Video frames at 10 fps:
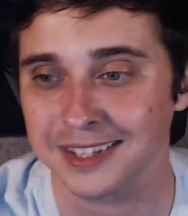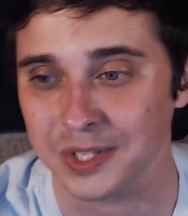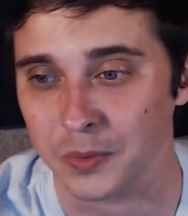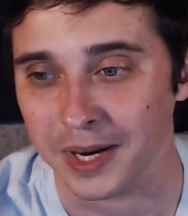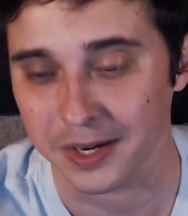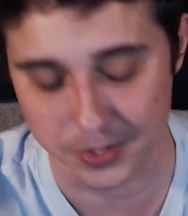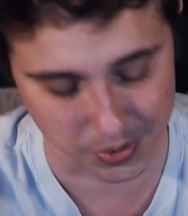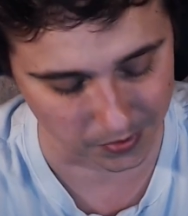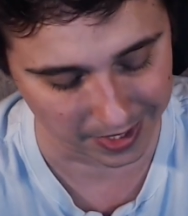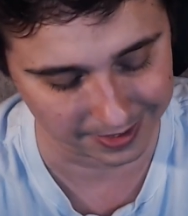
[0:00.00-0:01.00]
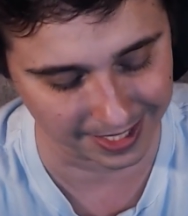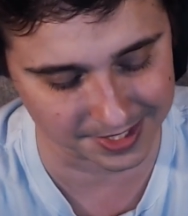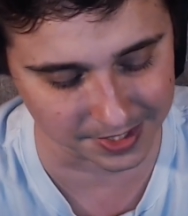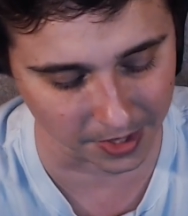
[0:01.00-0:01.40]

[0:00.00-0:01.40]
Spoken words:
the record straight. That's